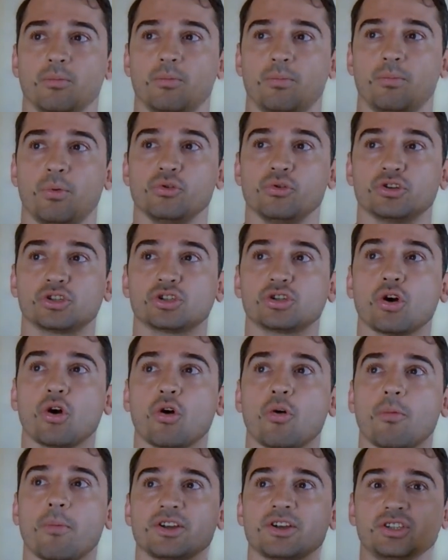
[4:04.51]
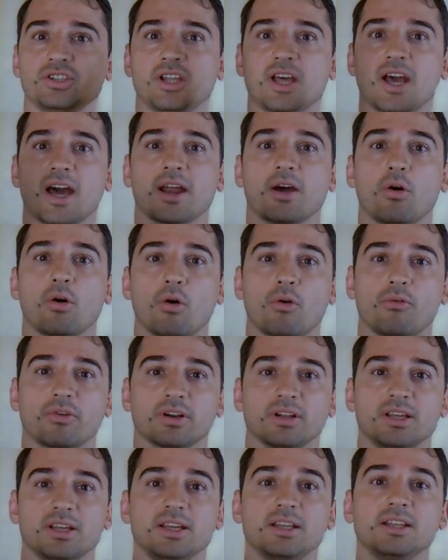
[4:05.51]
put so much data over
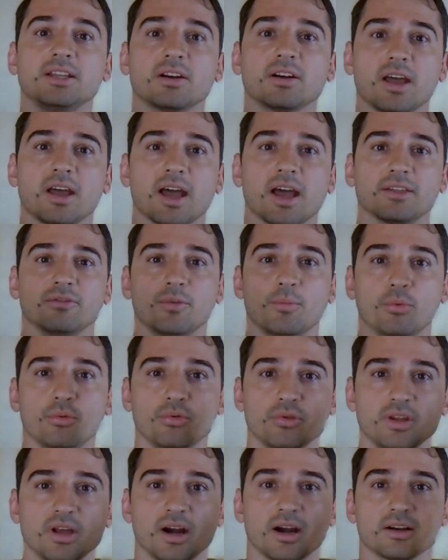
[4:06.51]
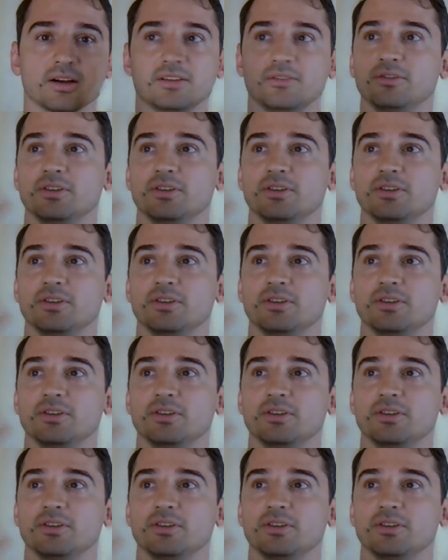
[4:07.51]
the internet, we put their